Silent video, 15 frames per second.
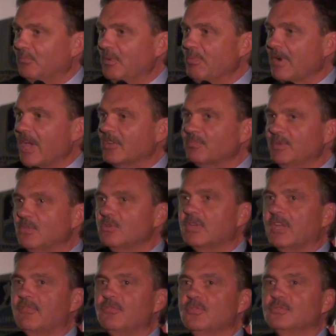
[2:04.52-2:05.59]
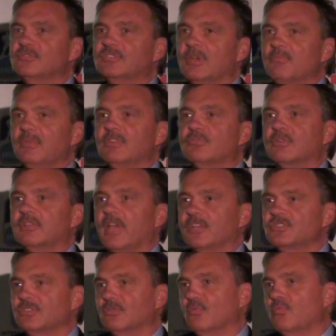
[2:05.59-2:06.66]
People ask me to give you some
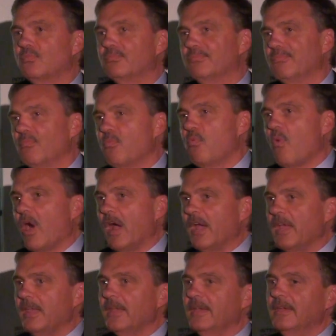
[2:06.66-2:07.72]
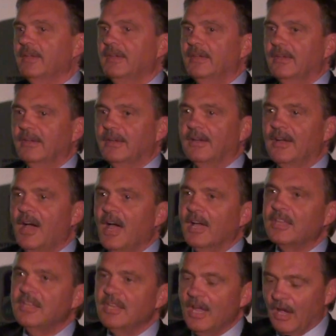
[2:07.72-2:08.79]
introduction. Why a
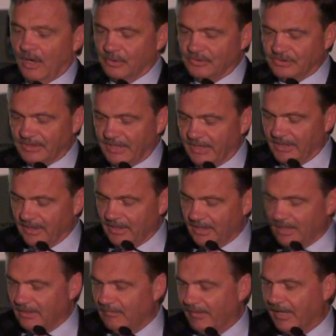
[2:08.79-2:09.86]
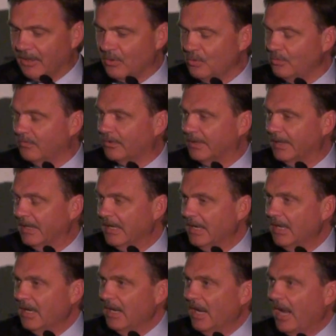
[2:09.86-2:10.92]
hockey house in Vancouver?
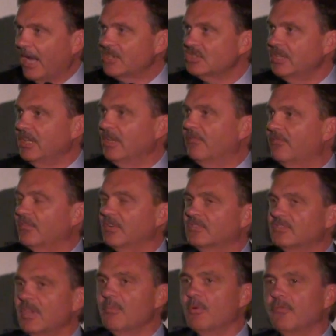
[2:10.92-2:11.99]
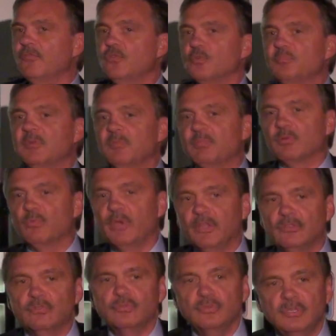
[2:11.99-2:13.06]
Actually, if some of you people
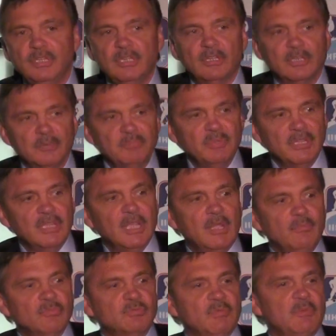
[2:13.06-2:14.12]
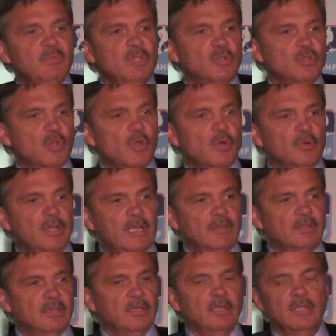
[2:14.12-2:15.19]
went to the Olympic Games, maybe you know that
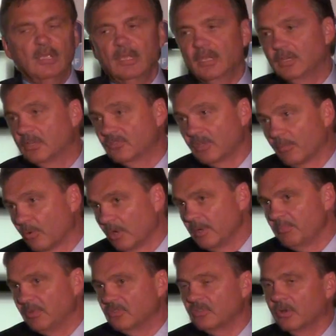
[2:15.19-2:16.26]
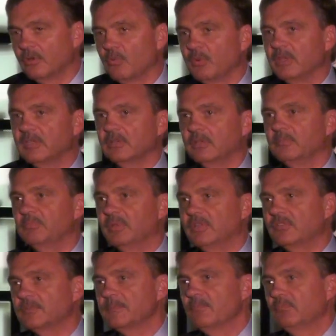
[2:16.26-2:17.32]
in the Summer Olympics or the Winter
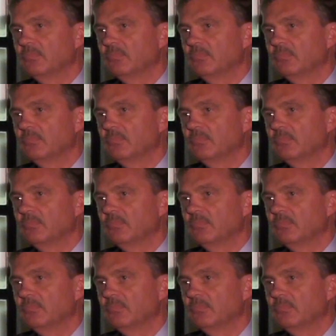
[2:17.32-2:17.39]
Olympics,